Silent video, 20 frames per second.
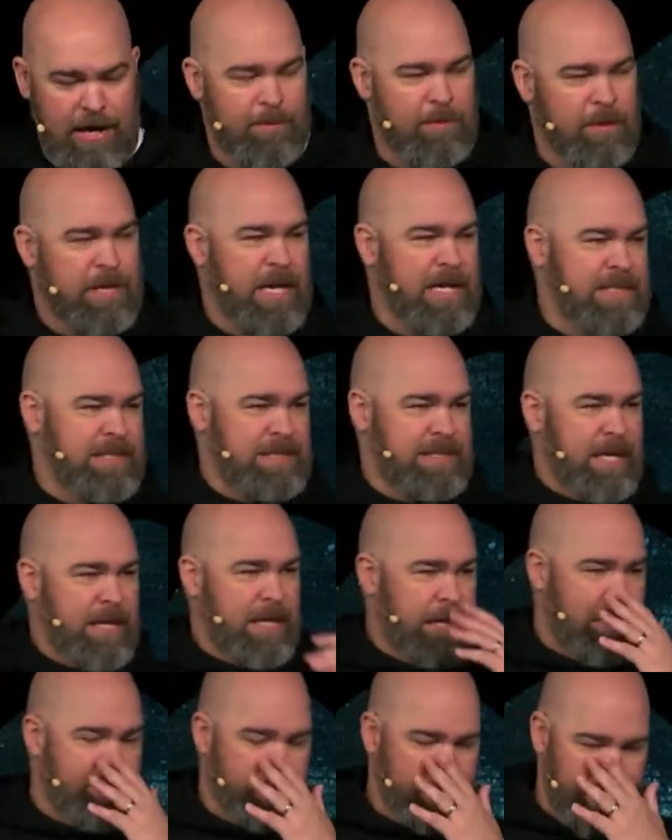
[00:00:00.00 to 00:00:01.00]
I'm going to kind of set
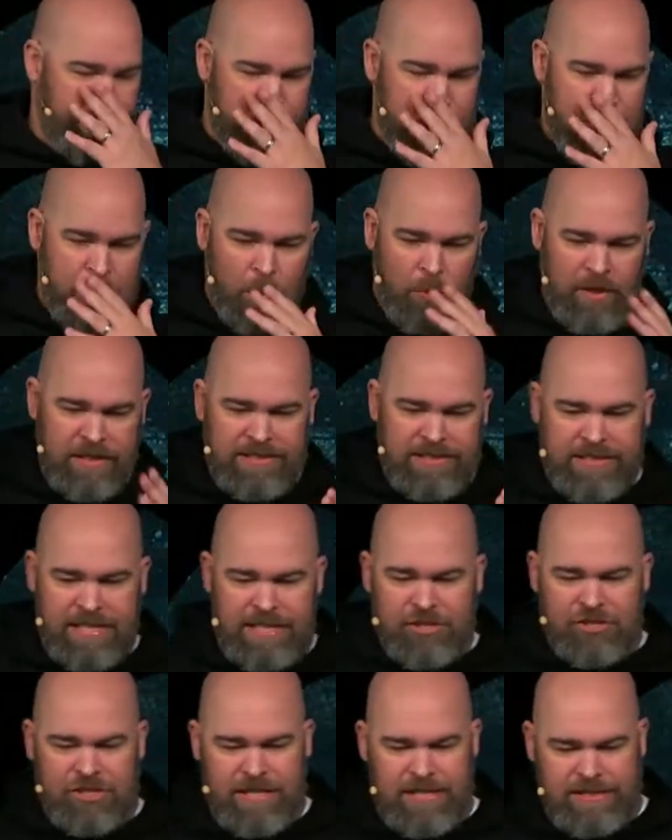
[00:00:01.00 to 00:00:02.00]
it up, okay? We
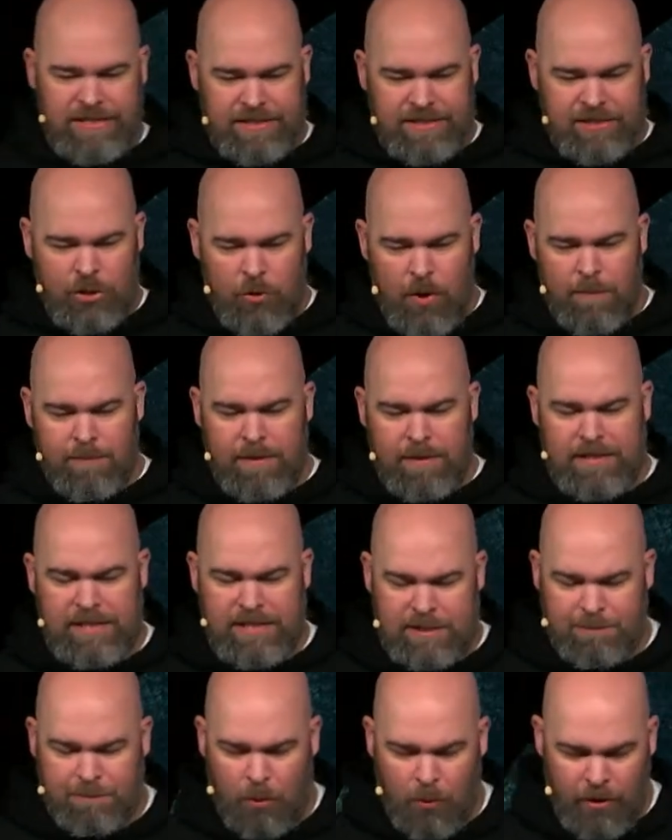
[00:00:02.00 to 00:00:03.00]
see Jesus, who up to
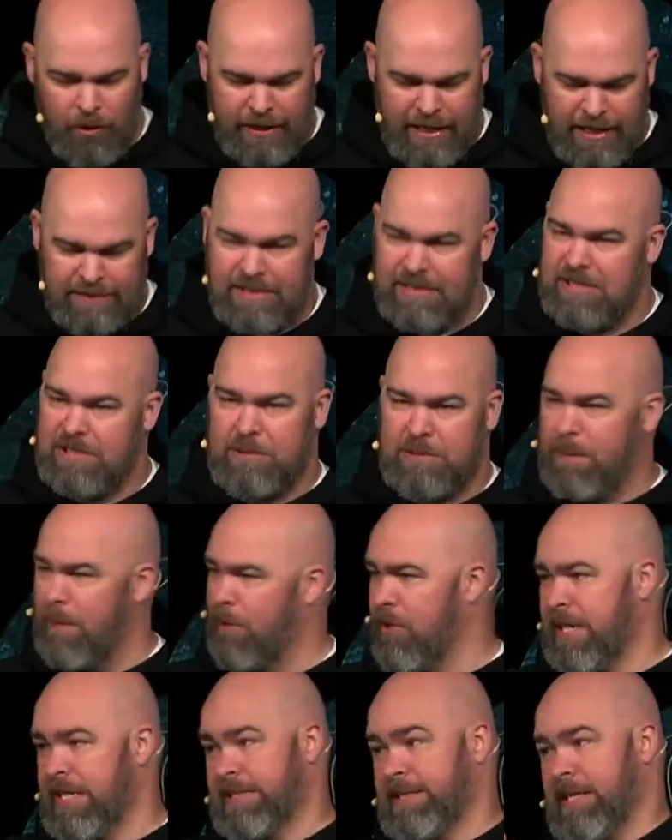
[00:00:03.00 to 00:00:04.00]
this point has
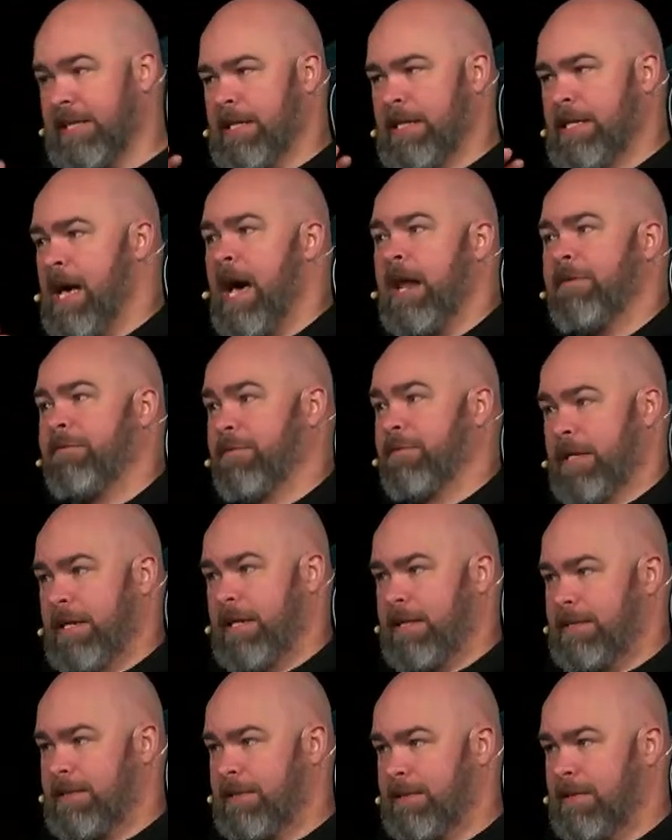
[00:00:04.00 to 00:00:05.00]
experienced a lot of
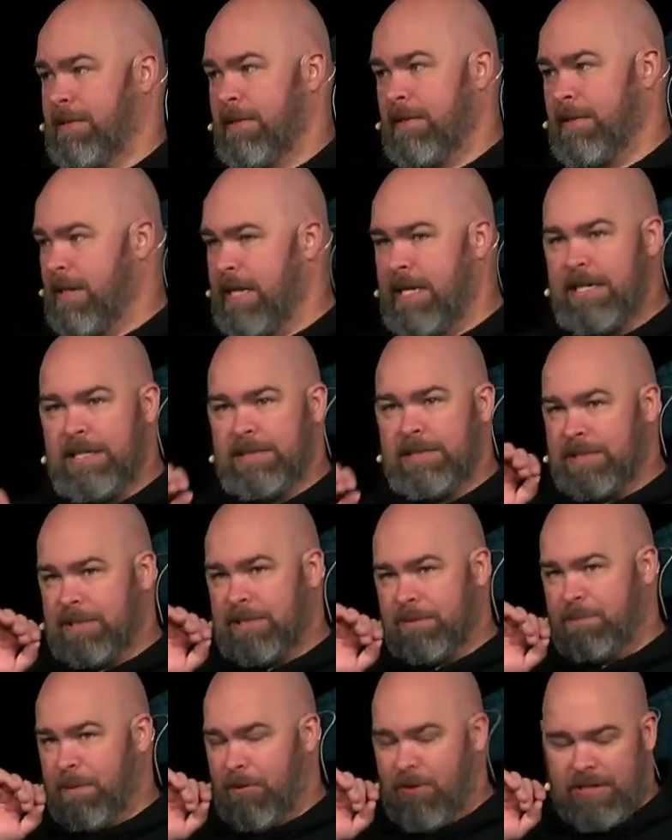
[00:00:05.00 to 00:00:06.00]
things. He has
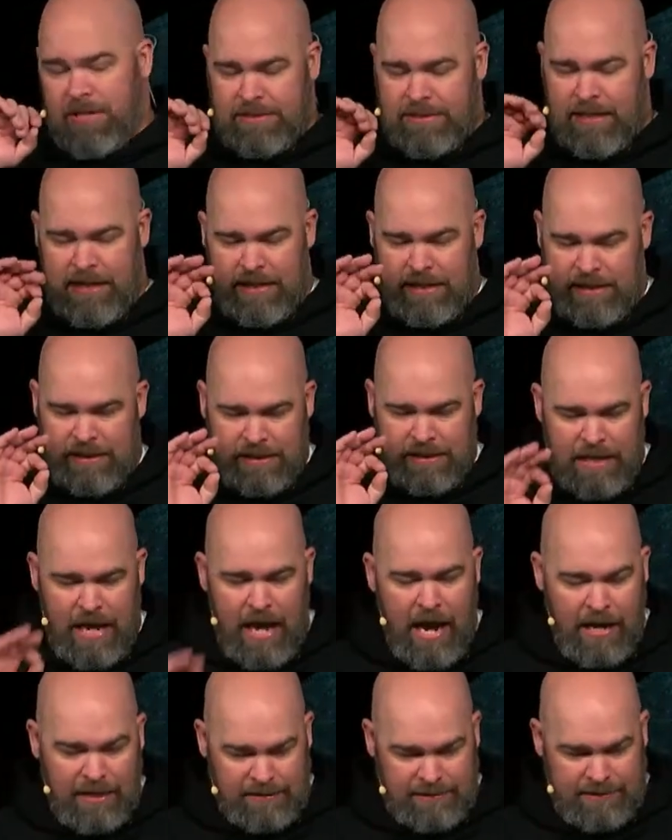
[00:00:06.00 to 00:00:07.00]
experienced a
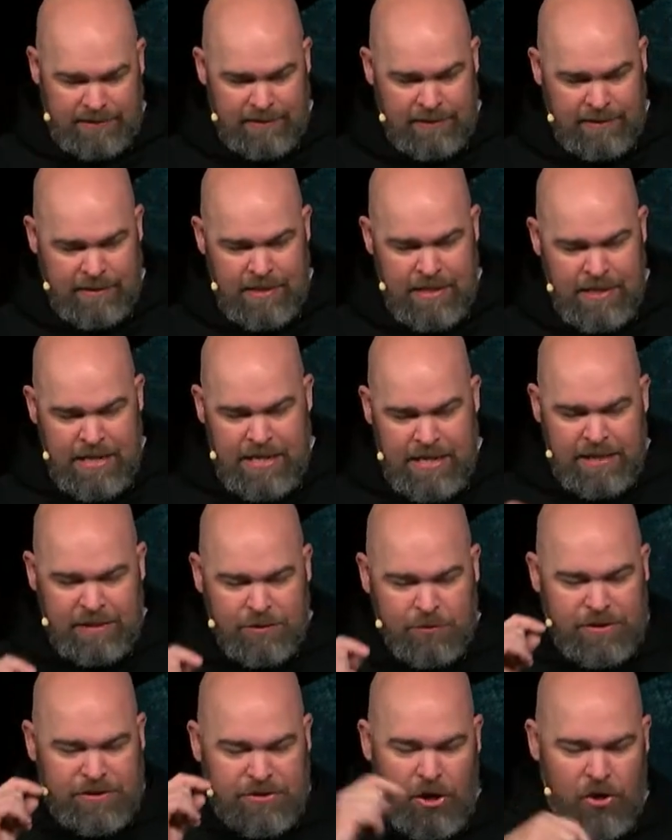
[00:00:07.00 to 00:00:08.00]
lot. He
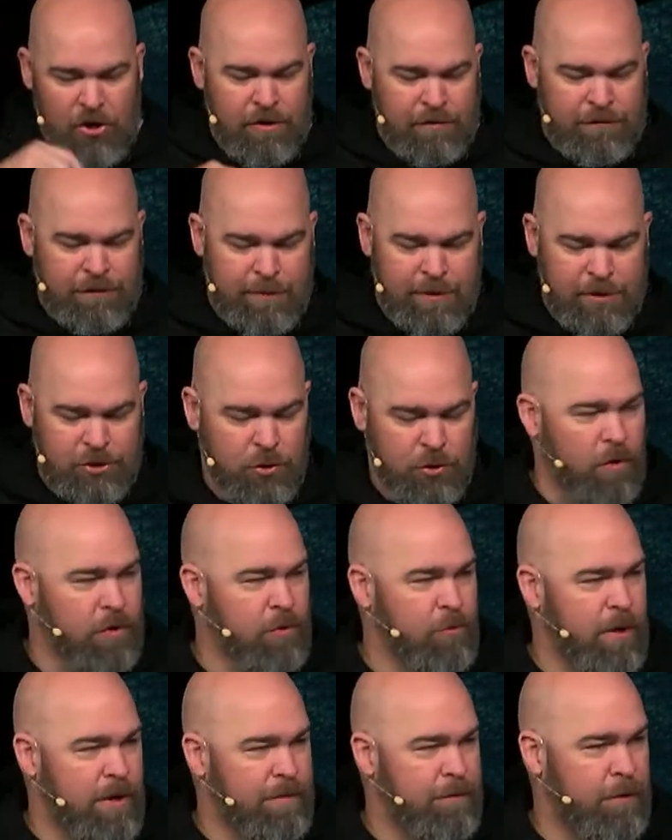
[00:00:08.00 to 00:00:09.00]
has returned from the
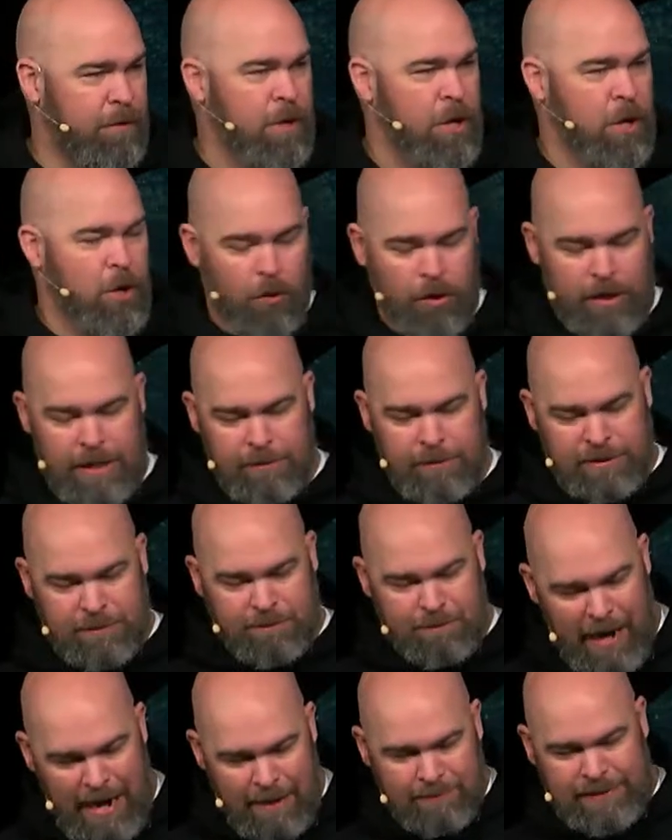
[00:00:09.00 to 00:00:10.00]
Jordan River where he was
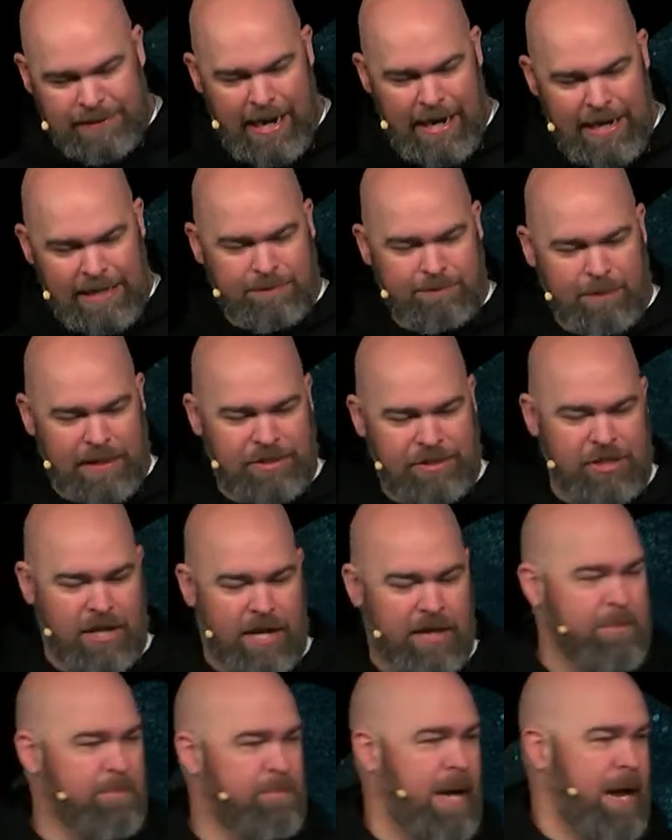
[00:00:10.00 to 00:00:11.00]
baptized by
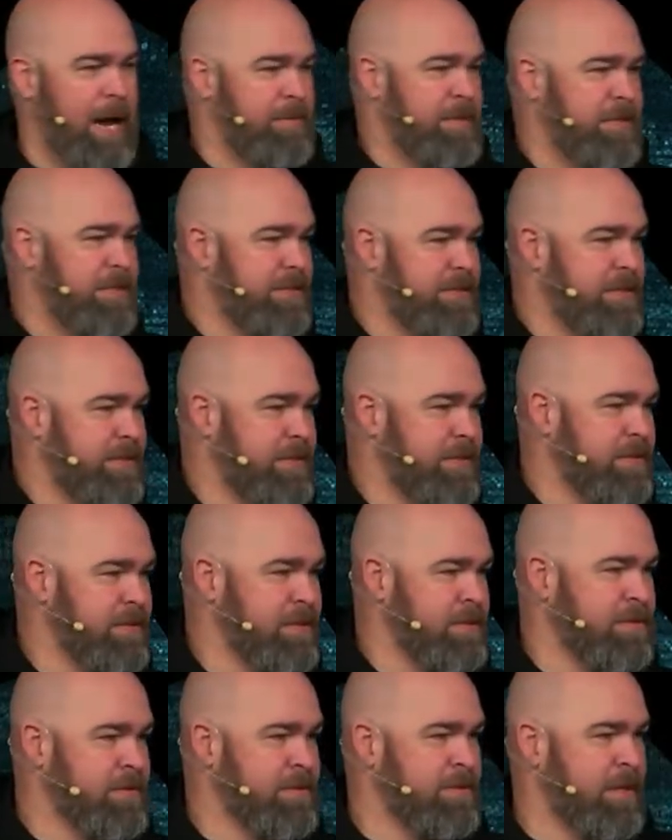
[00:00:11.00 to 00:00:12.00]
John the Baptist.
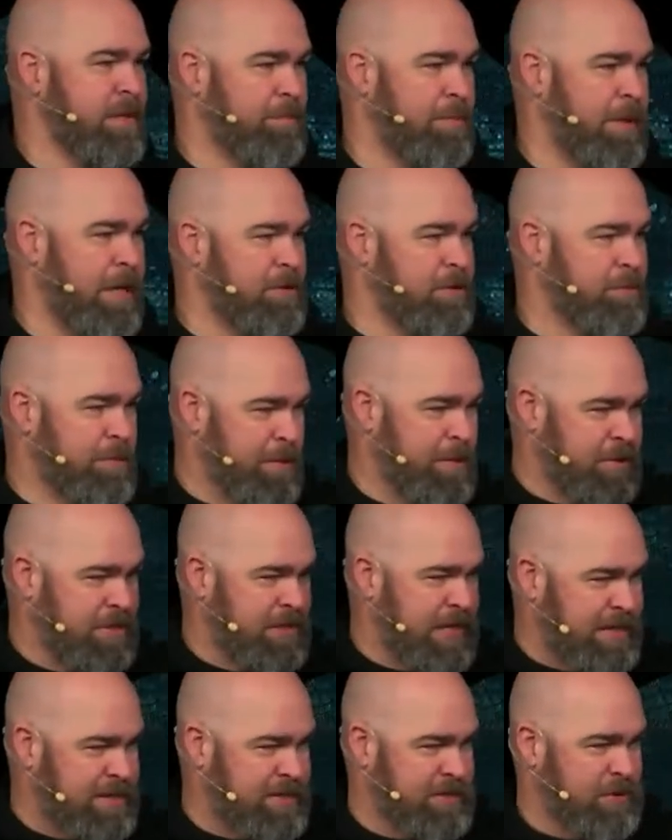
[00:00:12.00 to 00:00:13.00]
Everybody remembers
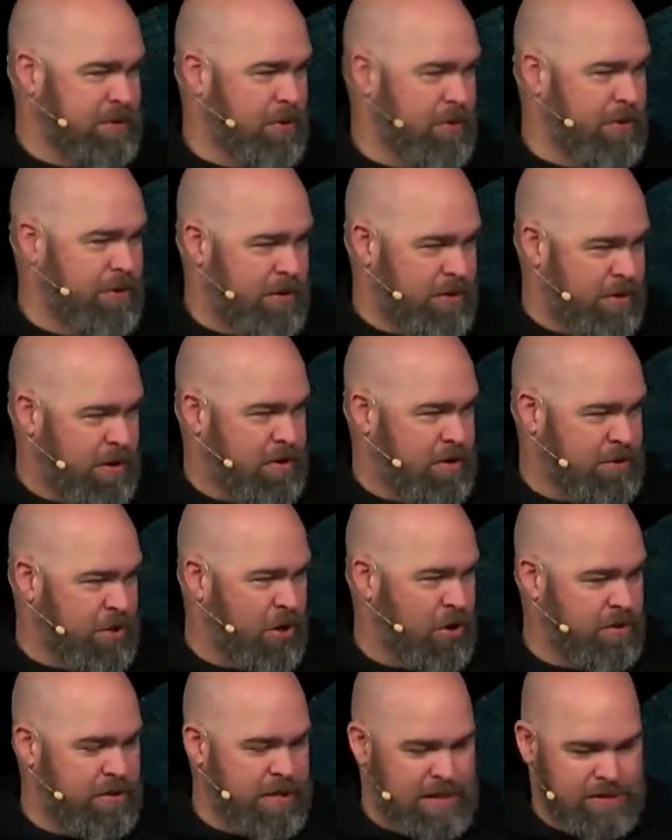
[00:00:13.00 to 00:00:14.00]
that story or has
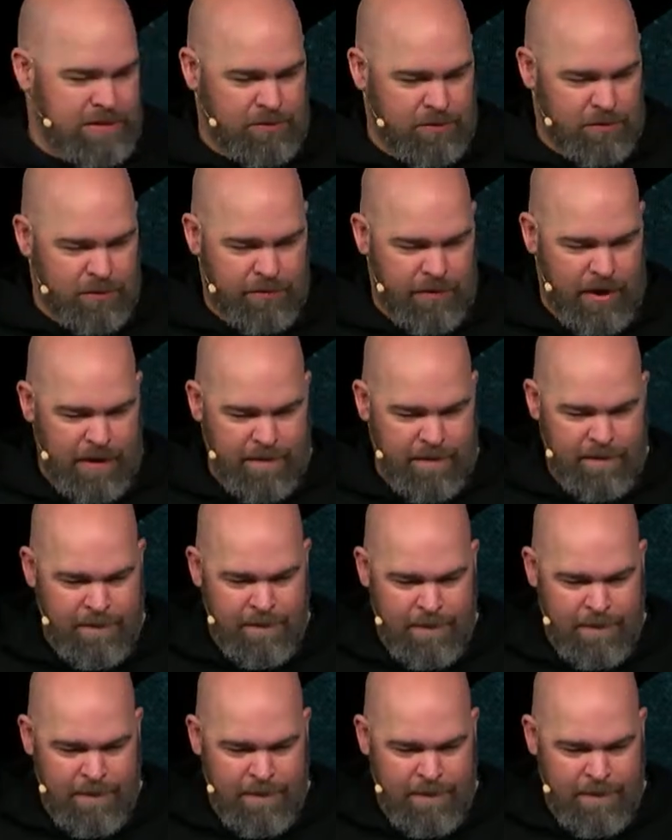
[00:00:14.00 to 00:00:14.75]
heard that story, right?